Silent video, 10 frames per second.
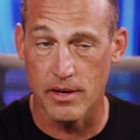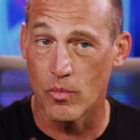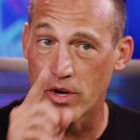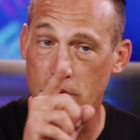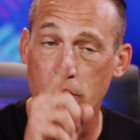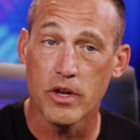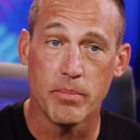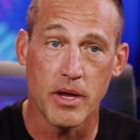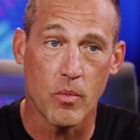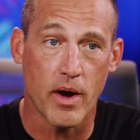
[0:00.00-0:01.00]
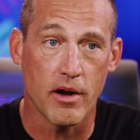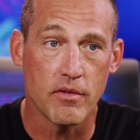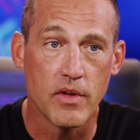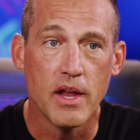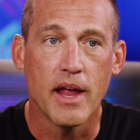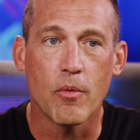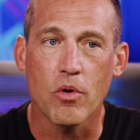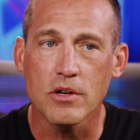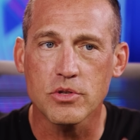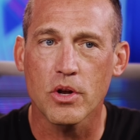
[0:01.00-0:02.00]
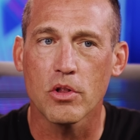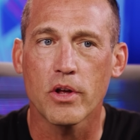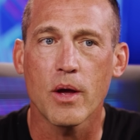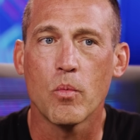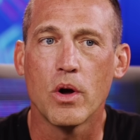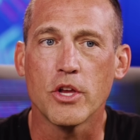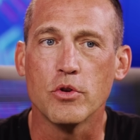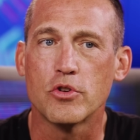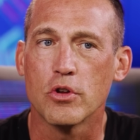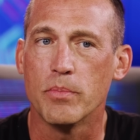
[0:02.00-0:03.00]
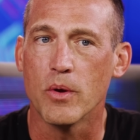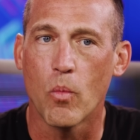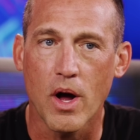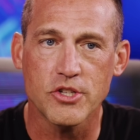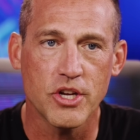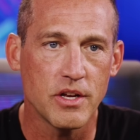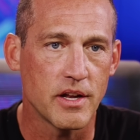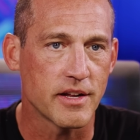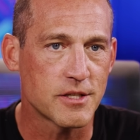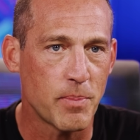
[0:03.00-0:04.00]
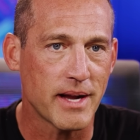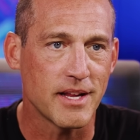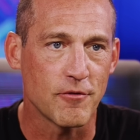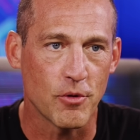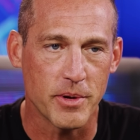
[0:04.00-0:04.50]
and what you need to be aware of. And we're also going to look at what you should be watching and expecting from